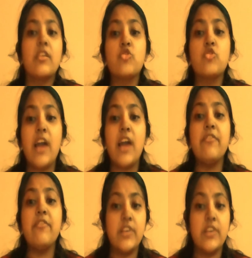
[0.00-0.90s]

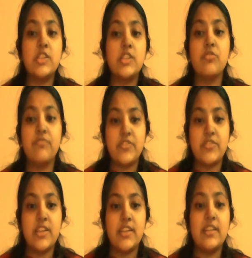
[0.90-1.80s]
July 1st to
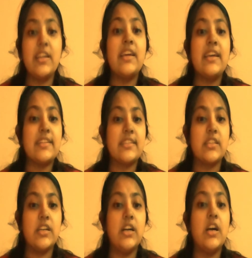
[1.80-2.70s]
15 is
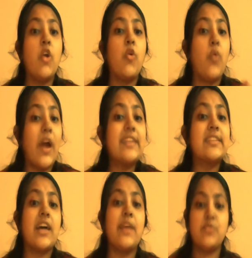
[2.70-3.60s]
the right
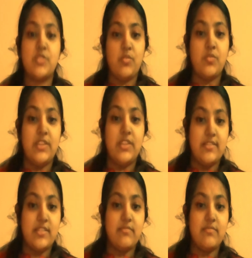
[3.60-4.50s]
time to sow
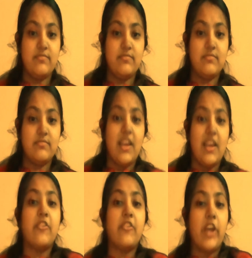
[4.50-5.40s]
these.
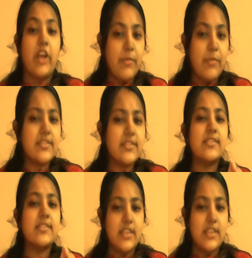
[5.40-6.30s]
The recommended
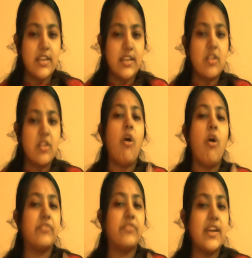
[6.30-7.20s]
seed
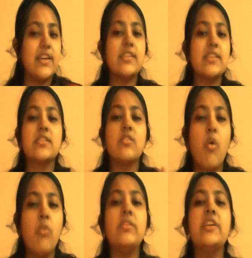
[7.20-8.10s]
of this is
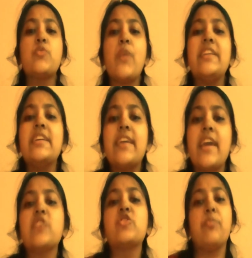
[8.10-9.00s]
only 20
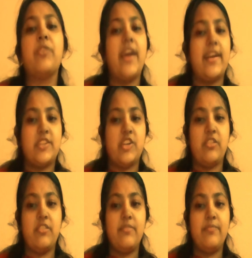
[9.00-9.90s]
kg per hectare.